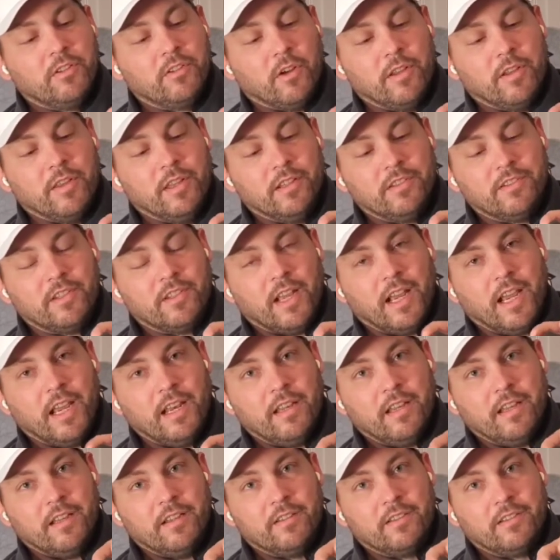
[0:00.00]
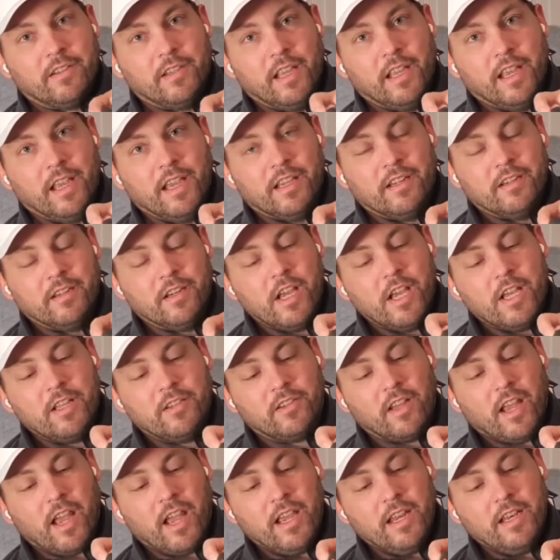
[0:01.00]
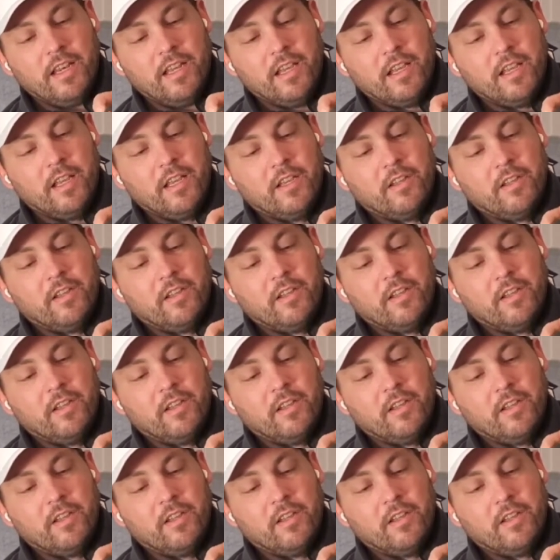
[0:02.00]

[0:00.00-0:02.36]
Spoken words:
So on this side is the in side.